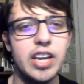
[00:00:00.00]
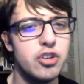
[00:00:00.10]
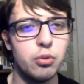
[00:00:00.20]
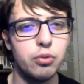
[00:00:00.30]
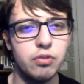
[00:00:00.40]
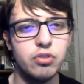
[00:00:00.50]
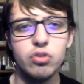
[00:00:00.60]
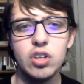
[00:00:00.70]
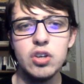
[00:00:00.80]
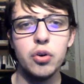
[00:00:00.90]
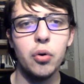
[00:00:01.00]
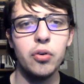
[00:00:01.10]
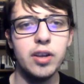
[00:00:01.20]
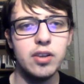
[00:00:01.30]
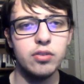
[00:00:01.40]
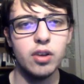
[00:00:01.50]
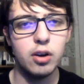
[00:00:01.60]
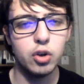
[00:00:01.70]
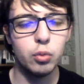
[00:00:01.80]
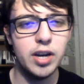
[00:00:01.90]
Angels of Steel is
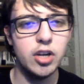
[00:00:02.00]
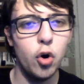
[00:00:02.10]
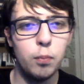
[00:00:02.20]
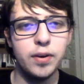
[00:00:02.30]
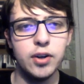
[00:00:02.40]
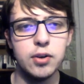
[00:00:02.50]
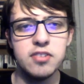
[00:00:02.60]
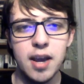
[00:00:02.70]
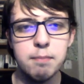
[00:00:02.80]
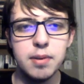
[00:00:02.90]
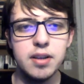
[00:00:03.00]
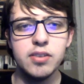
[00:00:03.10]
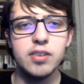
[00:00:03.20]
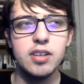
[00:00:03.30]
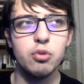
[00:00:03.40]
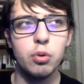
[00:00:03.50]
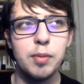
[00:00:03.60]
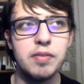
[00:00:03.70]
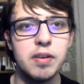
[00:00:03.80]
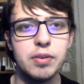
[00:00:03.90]
a great opener. Tempest is
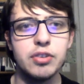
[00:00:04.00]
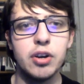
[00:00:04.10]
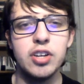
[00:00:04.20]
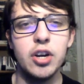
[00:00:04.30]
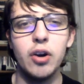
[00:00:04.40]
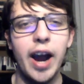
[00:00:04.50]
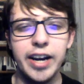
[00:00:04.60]
one of my favorites on here.